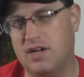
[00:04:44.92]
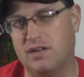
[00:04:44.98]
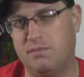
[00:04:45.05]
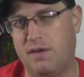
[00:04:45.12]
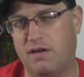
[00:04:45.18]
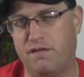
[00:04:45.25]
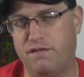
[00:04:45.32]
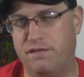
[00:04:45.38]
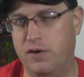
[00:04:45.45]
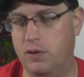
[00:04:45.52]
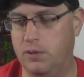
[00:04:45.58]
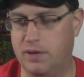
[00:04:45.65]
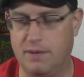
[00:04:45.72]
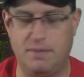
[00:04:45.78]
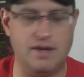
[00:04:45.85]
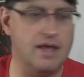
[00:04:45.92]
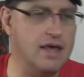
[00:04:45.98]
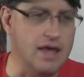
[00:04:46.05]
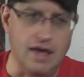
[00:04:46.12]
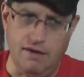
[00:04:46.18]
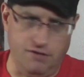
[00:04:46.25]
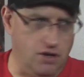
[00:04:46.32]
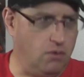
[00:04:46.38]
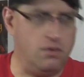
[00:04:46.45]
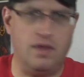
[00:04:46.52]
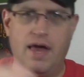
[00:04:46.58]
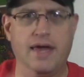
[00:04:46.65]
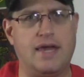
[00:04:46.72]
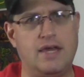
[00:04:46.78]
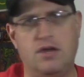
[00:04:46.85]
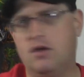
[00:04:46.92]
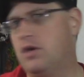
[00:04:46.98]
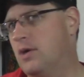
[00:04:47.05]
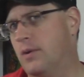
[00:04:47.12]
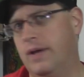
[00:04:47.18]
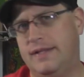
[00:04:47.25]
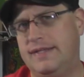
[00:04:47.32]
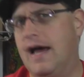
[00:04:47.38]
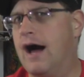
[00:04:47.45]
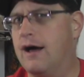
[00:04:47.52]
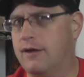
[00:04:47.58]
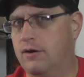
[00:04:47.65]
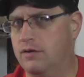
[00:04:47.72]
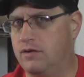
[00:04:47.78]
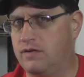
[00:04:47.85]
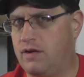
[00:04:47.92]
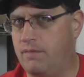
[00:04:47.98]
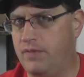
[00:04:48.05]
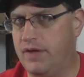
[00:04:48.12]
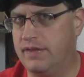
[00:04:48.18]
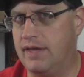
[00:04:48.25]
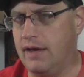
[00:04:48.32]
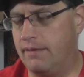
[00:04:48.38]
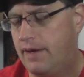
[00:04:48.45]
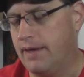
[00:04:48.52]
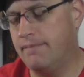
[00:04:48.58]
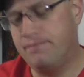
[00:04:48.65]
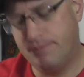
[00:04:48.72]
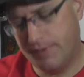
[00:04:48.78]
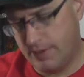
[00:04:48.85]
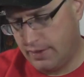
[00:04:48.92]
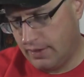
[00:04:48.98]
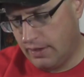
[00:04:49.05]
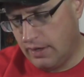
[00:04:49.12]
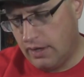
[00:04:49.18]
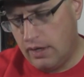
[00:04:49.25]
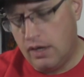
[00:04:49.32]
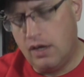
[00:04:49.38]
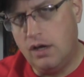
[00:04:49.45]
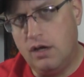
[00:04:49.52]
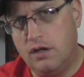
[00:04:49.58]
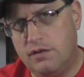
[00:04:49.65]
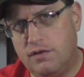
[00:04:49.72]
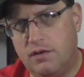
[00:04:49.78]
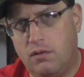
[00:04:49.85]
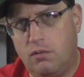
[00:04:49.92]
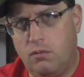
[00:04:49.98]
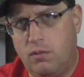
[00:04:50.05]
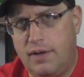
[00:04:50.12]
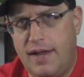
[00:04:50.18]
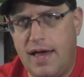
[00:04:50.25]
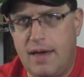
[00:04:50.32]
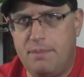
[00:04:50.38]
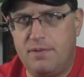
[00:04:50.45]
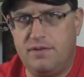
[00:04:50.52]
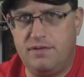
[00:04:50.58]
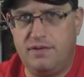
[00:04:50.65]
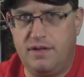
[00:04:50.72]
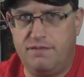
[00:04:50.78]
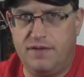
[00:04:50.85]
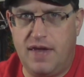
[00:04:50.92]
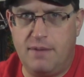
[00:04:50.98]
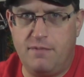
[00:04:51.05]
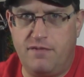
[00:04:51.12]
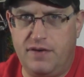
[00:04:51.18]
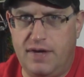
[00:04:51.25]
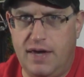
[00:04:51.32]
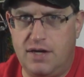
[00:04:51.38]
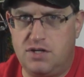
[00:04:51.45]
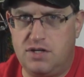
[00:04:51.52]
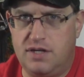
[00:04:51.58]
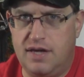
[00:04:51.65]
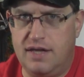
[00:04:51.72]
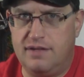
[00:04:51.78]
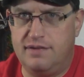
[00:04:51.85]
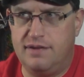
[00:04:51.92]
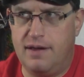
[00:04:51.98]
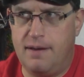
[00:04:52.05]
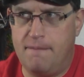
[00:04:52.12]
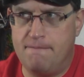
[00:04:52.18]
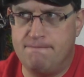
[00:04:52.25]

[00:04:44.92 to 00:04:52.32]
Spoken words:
just McFood. I mean, if you don't like it, you can go get tacos or something like that, right? So what happens if gamification gets,